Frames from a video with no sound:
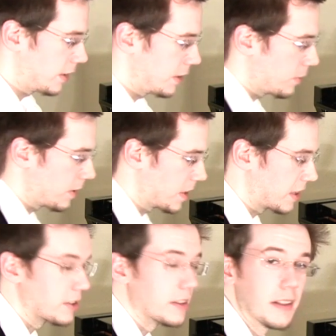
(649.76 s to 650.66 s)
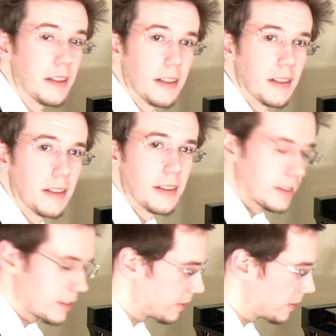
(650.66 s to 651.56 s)
You want to make sure
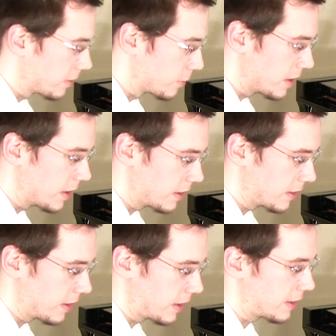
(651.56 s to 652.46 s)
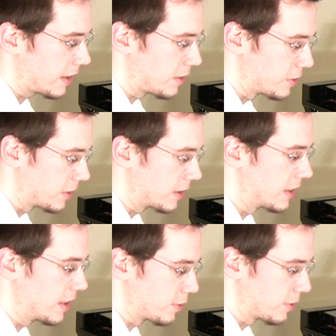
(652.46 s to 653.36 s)
that you're doing
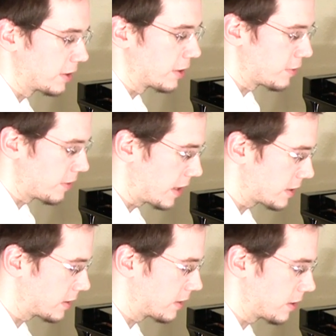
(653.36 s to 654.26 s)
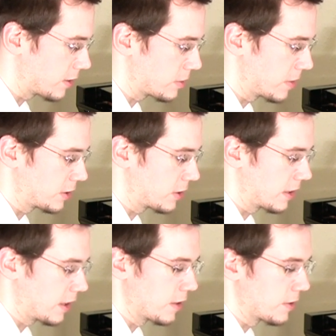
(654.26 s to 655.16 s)
it even when you go faster, and also make sure
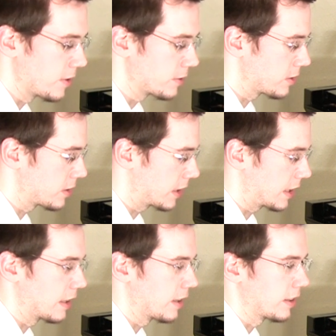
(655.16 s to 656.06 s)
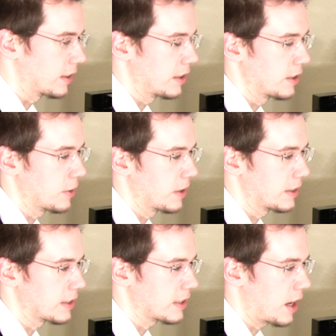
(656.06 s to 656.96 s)
that no notes are sticking out. Like, you don't
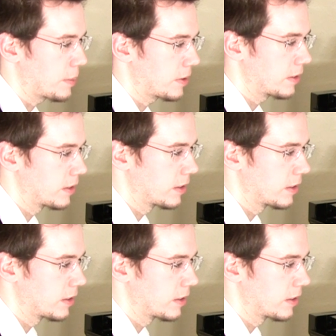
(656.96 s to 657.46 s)
want this to happen.